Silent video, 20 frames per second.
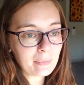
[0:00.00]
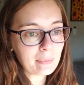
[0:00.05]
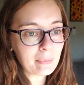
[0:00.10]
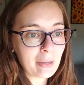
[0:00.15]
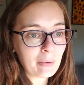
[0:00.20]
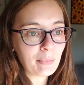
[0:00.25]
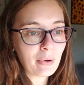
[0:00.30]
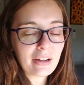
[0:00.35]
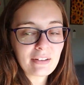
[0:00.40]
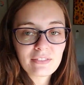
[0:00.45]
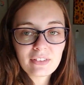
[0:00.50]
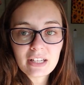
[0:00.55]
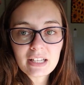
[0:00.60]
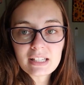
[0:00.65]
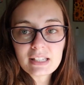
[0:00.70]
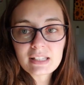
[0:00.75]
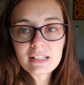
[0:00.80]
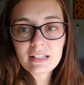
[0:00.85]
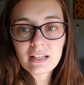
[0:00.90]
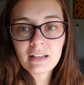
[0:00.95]
We made
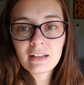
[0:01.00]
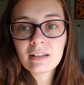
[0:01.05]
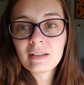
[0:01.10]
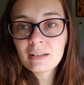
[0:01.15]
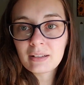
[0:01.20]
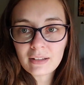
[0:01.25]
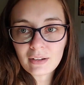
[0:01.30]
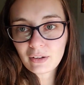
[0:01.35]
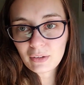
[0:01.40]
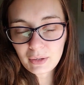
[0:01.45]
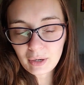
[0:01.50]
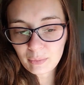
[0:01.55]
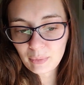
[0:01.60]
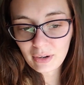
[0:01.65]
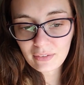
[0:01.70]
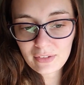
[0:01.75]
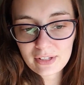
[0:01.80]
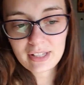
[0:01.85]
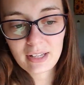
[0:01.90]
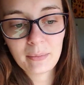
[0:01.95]
breakfast, our
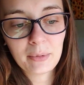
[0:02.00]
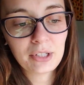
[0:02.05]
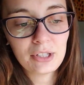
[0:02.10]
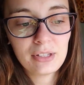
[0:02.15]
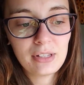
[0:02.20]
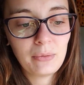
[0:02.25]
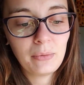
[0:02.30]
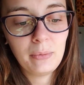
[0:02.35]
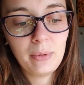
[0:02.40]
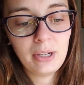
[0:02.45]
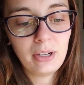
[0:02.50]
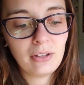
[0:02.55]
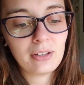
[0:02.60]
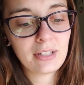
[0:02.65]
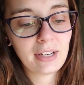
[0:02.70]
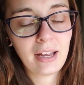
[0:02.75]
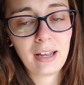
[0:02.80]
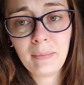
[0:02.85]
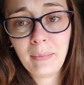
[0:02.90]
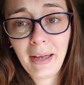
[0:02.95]
breakfast sandwiches that we make all the time.